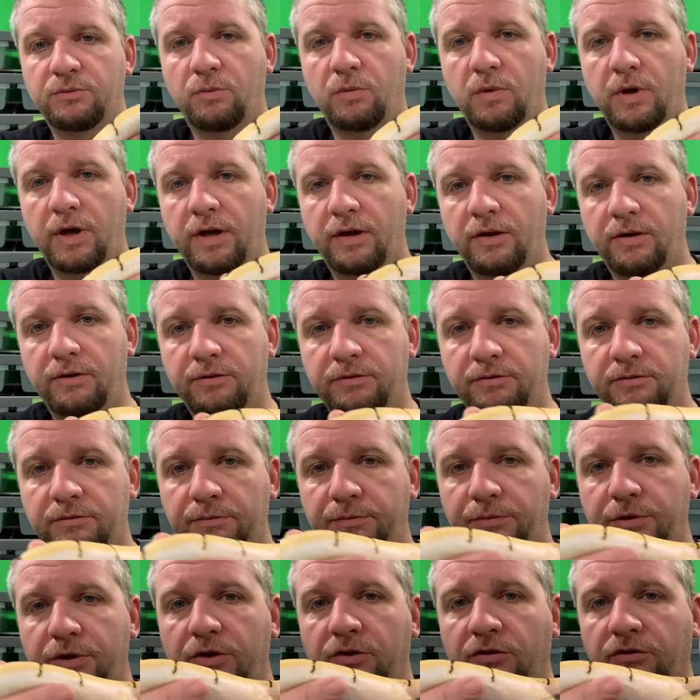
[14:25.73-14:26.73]
well.
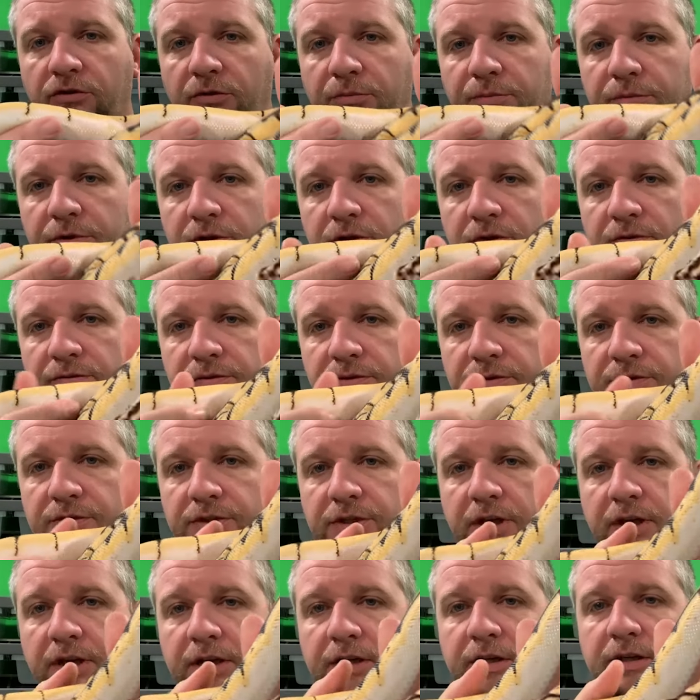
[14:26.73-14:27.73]
Beautiful, beautiful
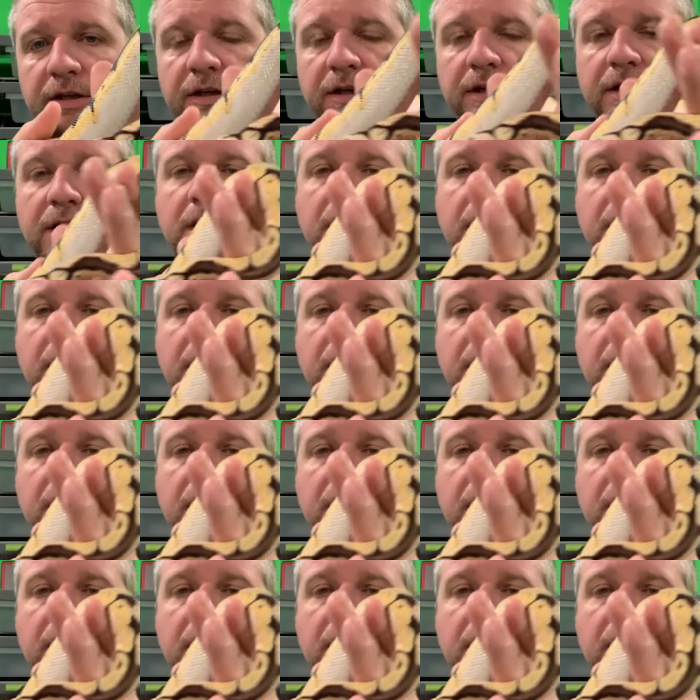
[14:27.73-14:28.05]
snake.